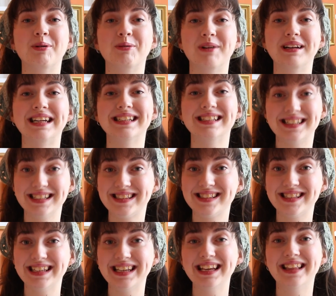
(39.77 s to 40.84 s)
but when I did
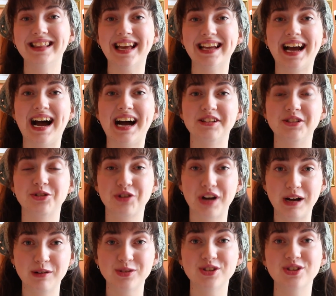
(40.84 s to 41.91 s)
see it, they had
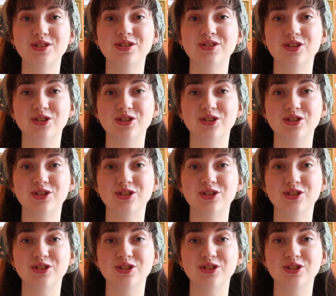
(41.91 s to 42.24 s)
trousers,